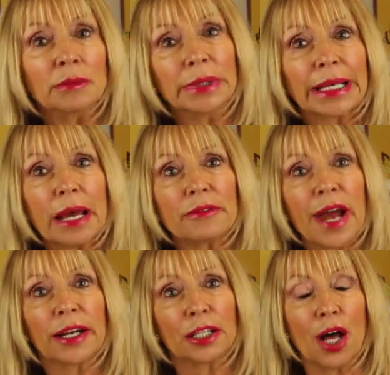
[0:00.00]
to get
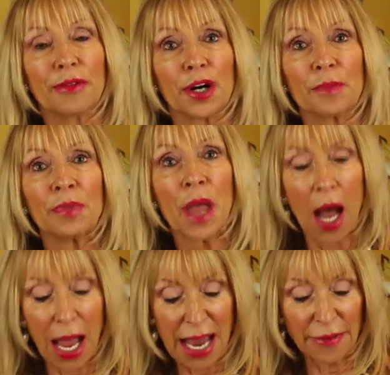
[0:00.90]
red clover.
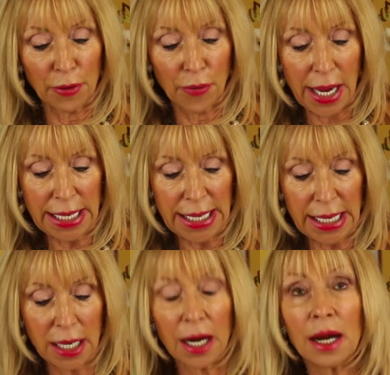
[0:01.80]
I have it right
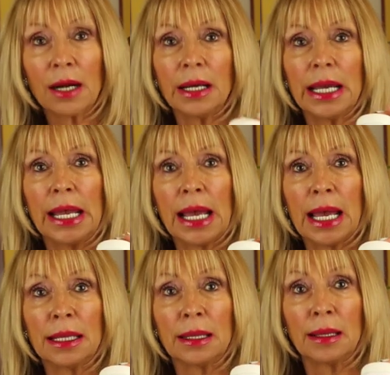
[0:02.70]
here
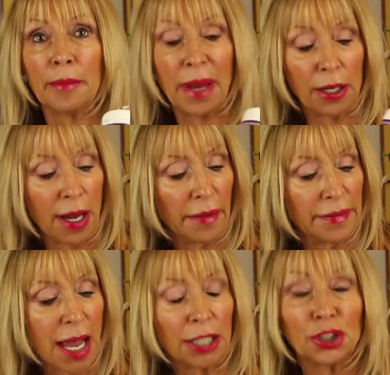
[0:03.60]
in the Better
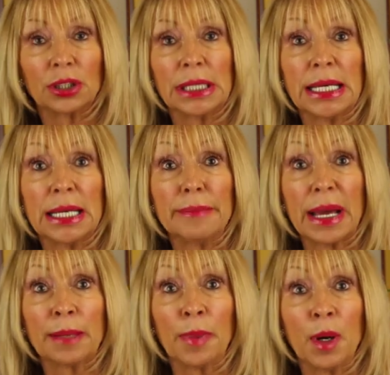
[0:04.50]
Health Naturally
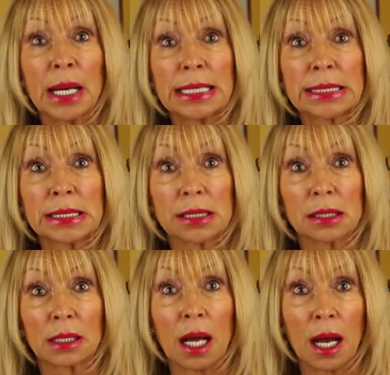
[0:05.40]

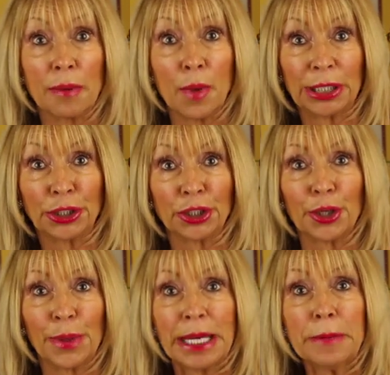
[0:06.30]
Menopause uh, Moisture
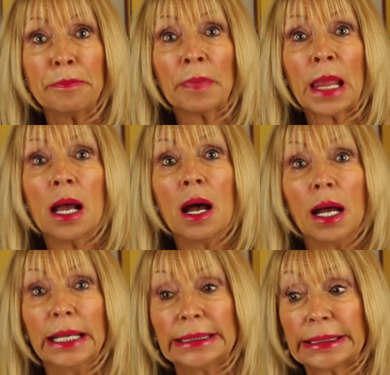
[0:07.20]
Cream.
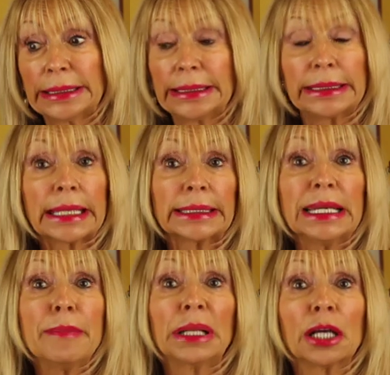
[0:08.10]
It's
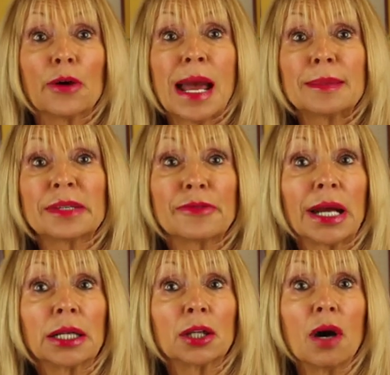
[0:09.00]
60 milligrams of
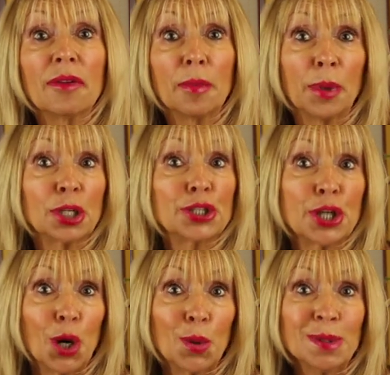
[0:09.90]
red clover per
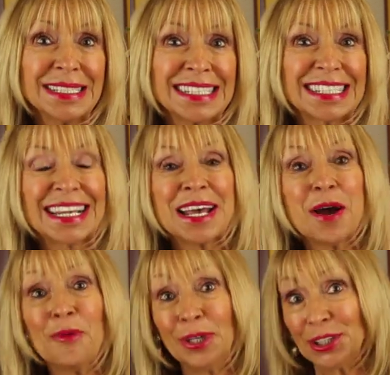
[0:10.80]
dose,
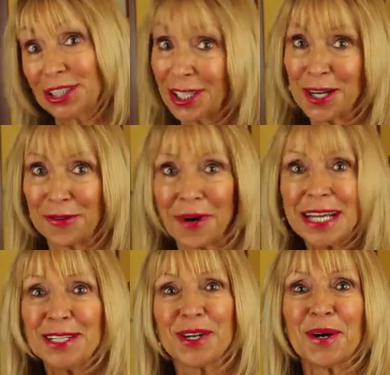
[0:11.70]
which is a
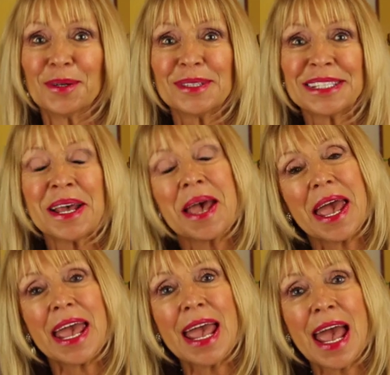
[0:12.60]
great dose,
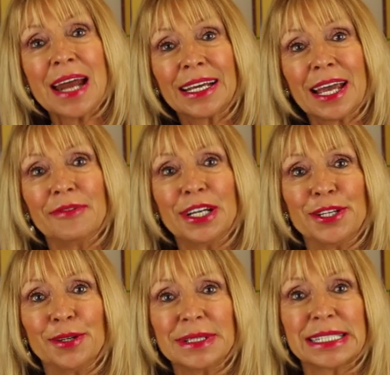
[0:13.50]
and it can
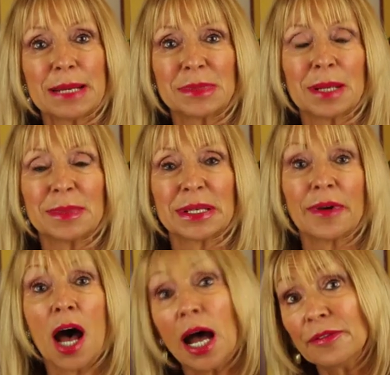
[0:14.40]
reduce symptoms
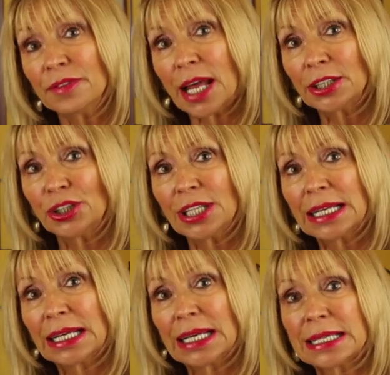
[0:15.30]
of hot
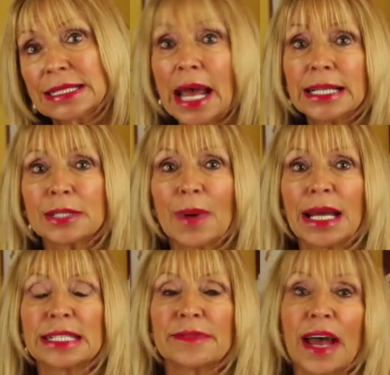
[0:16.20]
flashes, night
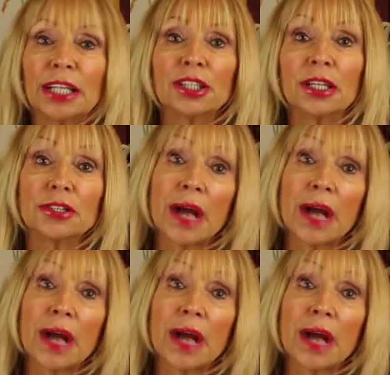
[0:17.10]
sweats, vaginal